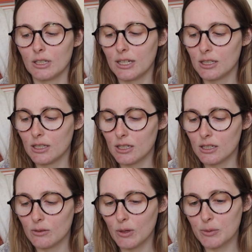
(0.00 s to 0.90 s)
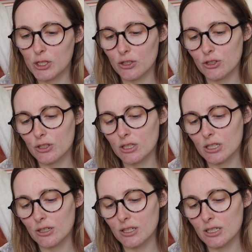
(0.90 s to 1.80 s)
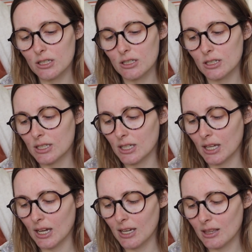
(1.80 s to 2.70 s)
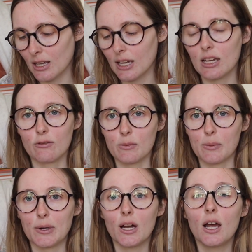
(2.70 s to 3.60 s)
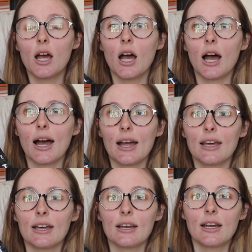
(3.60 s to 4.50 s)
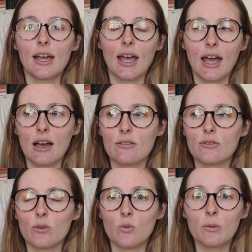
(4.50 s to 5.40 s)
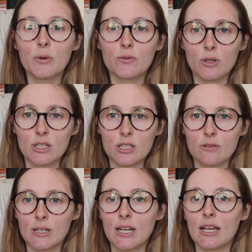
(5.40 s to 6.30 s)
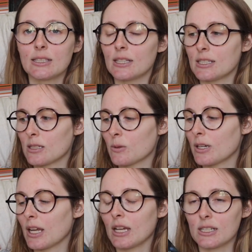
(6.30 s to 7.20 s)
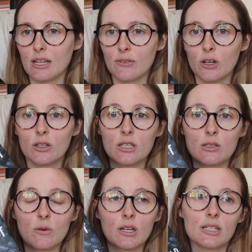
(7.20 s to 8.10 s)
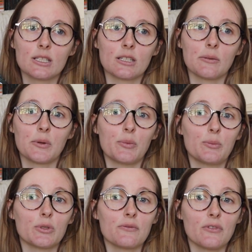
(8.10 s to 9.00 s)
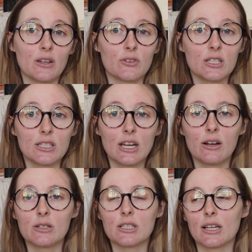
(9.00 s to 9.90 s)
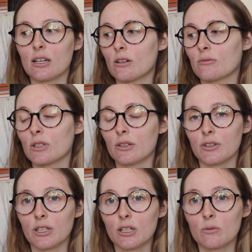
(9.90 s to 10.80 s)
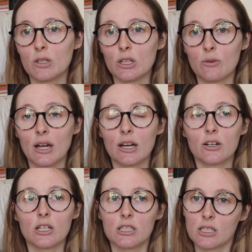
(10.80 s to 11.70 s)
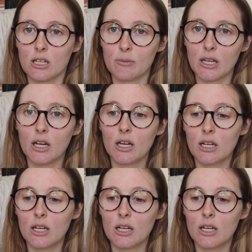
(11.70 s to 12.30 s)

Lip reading: in the Wayward Children's series. Is it the 8th? I can't remember. I have the one before this to read, and then this one, and I've heard this one is some of people's favorites now. It's like a really, really good one, though I heard it's a bit